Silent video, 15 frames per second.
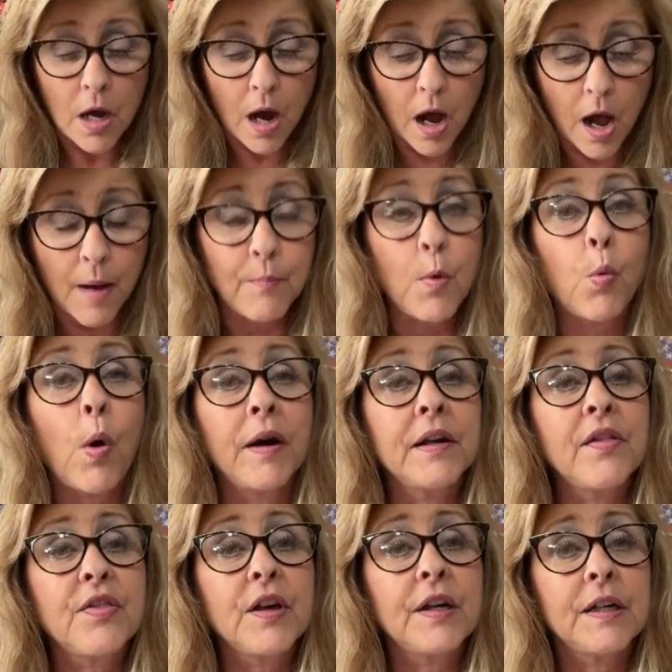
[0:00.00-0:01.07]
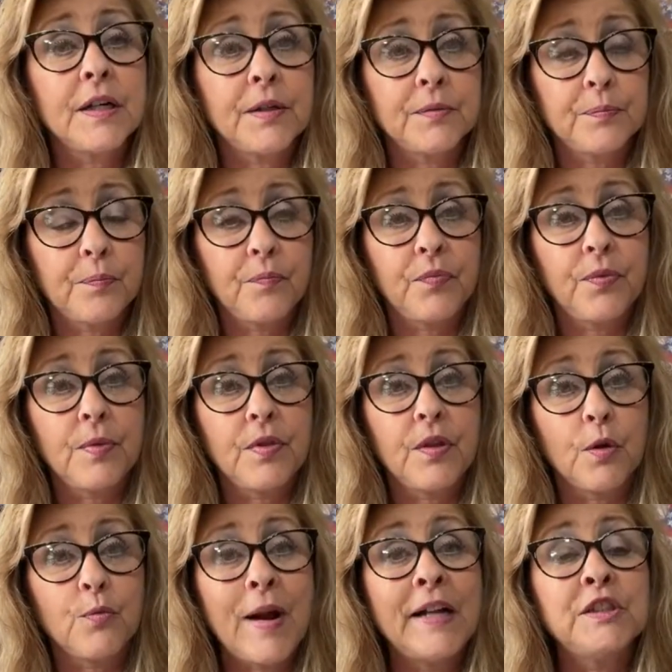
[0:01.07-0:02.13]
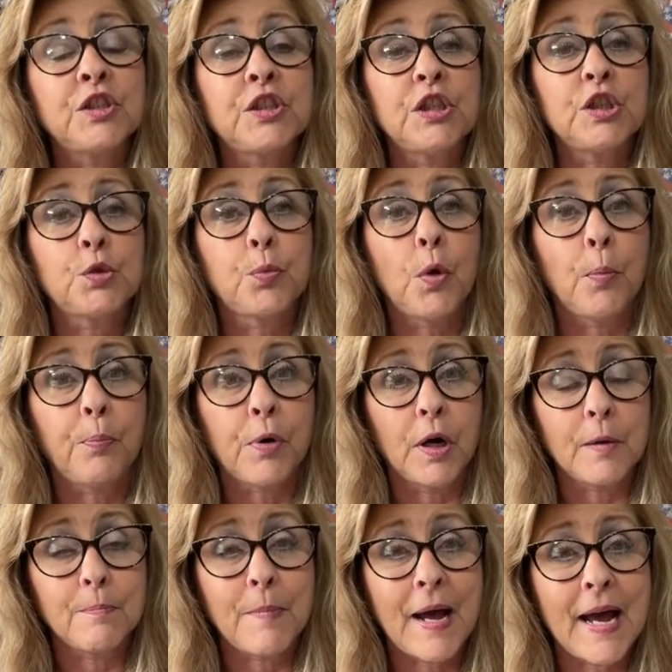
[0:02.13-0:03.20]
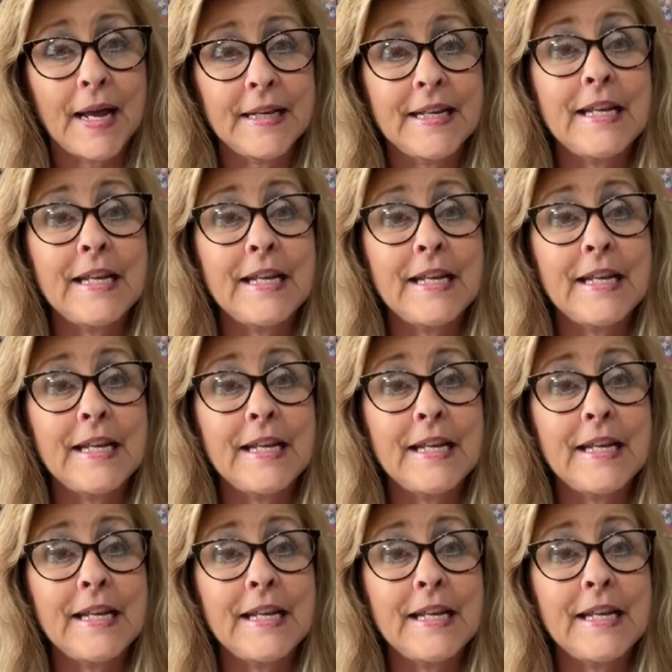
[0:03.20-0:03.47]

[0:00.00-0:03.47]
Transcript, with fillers: Um, one of the the wrenches will put my